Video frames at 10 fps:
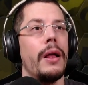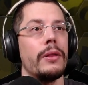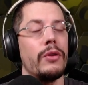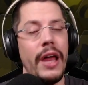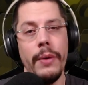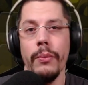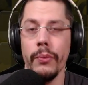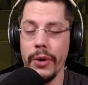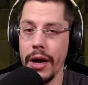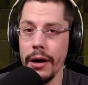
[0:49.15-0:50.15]
today
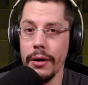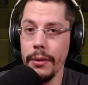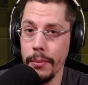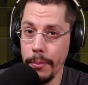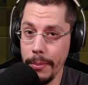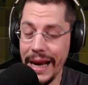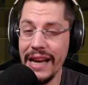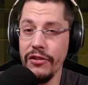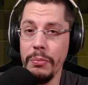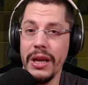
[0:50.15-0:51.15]
we are mainly
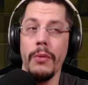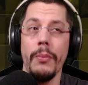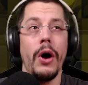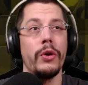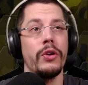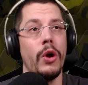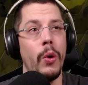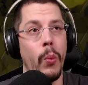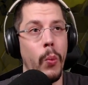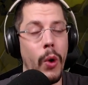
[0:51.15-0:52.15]
speaking about
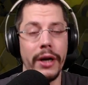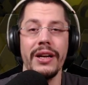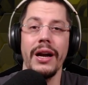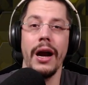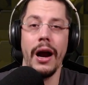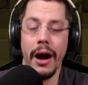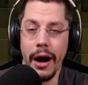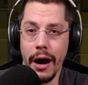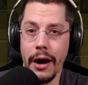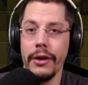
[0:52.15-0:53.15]
what
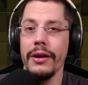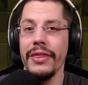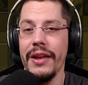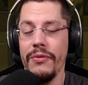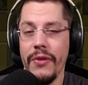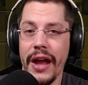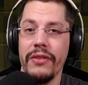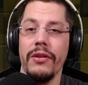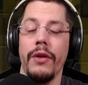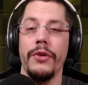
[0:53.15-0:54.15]
are the
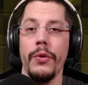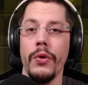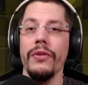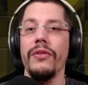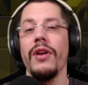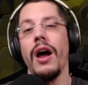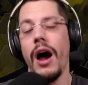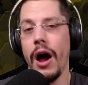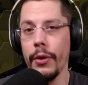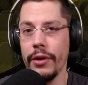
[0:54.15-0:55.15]
effects of the runes,
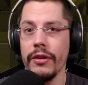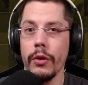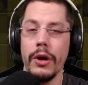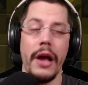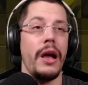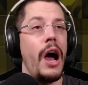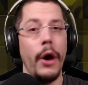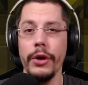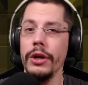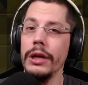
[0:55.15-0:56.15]
how does it look like, how
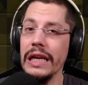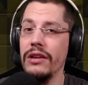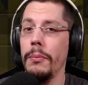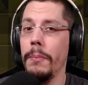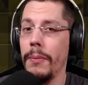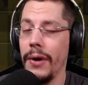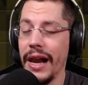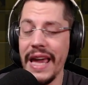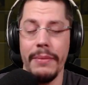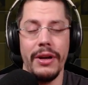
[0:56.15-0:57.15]
do you need to
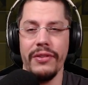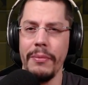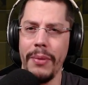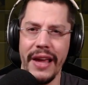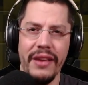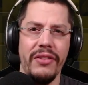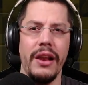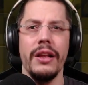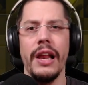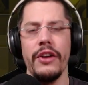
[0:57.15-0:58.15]
play, because the playstyle
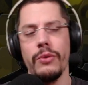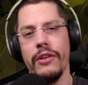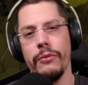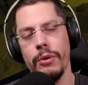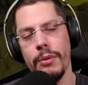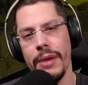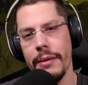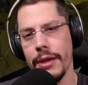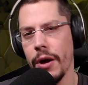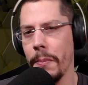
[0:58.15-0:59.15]
in clashquest will be
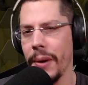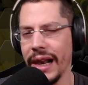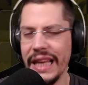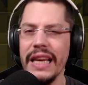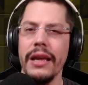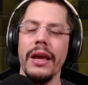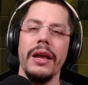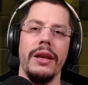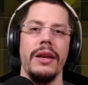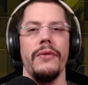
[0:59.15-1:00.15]
maybe completely
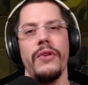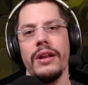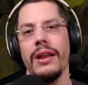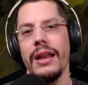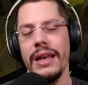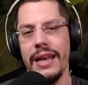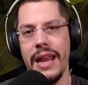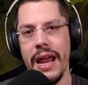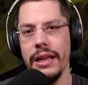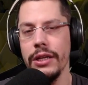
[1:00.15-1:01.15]
different
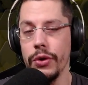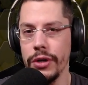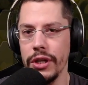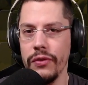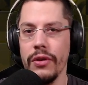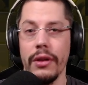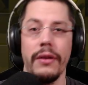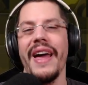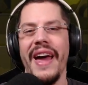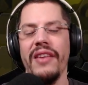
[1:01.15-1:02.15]
than you're used to it.
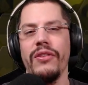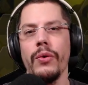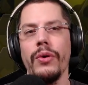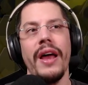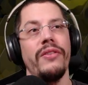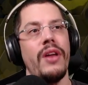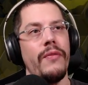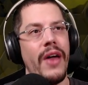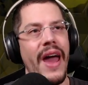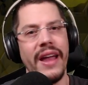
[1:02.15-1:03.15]
As soon as you
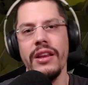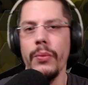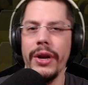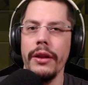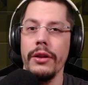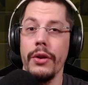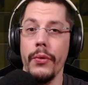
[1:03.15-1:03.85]
have activated the